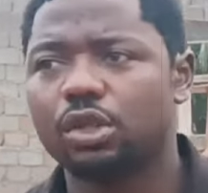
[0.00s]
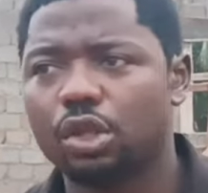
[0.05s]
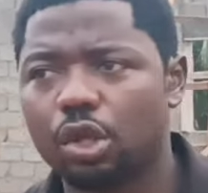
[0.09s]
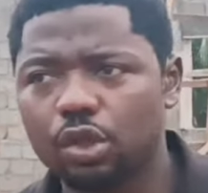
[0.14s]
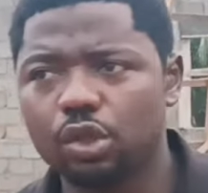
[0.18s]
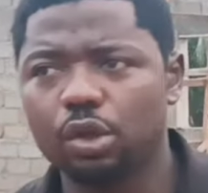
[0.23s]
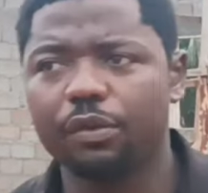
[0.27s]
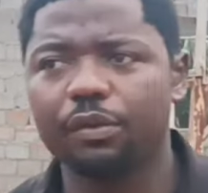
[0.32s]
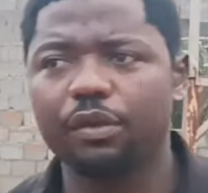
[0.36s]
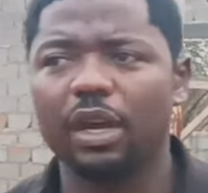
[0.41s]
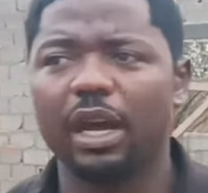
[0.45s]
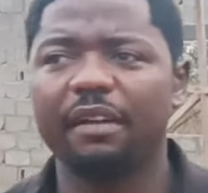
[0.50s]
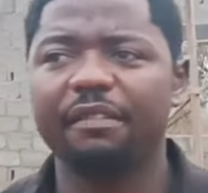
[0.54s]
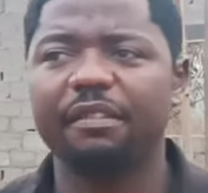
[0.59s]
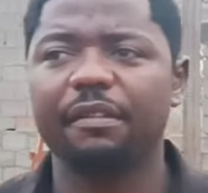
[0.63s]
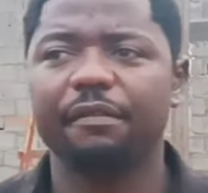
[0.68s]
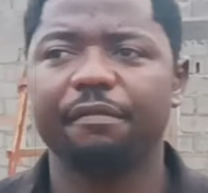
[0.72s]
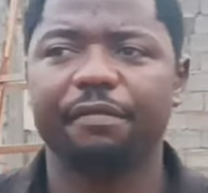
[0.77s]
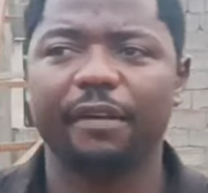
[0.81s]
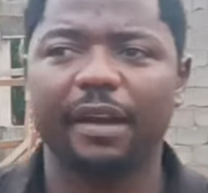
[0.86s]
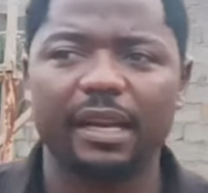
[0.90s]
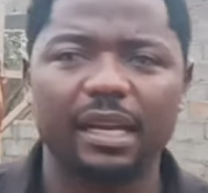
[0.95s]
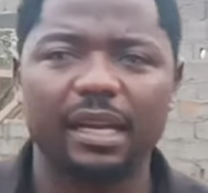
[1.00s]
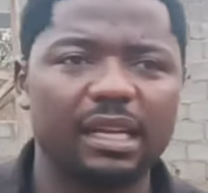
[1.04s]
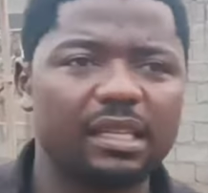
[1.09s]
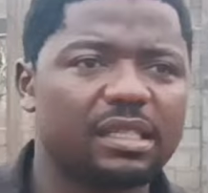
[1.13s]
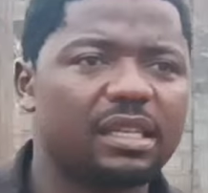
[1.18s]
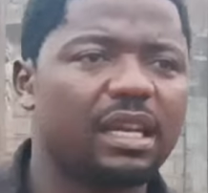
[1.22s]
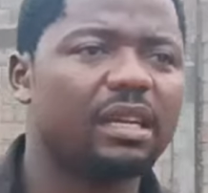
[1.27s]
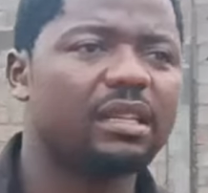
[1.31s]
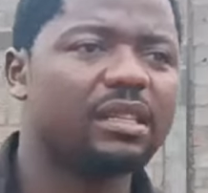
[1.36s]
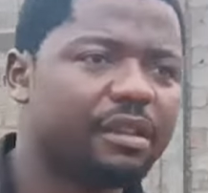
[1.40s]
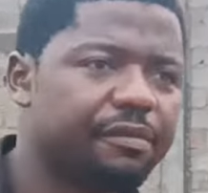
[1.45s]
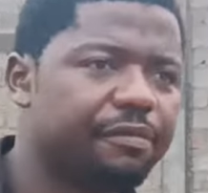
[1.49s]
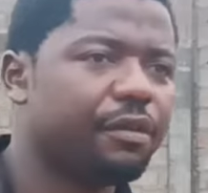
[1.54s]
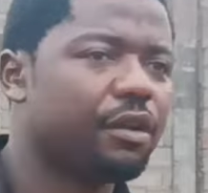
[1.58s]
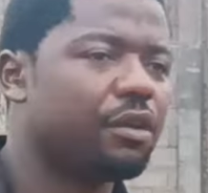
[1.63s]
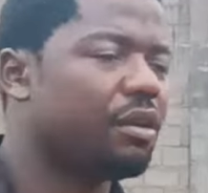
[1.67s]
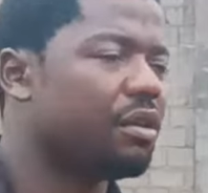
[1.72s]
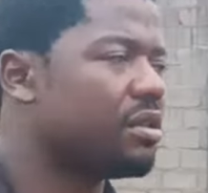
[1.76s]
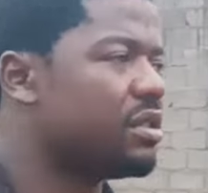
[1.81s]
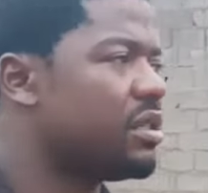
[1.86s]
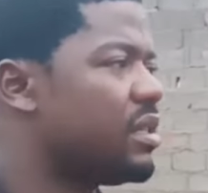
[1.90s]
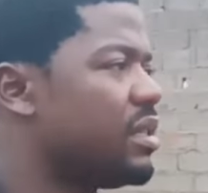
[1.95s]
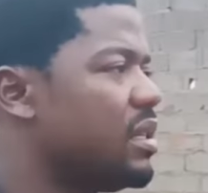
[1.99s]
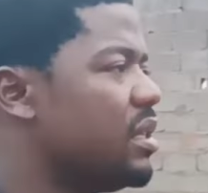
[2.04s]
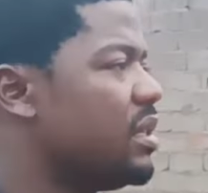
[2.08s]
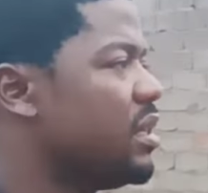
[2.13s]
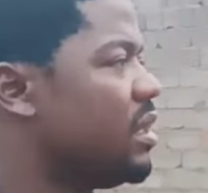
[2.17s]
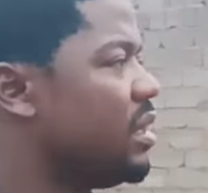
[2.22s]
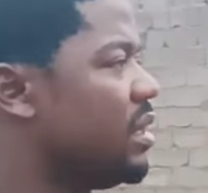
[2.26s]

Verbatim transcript: Those of you having financial difficulty,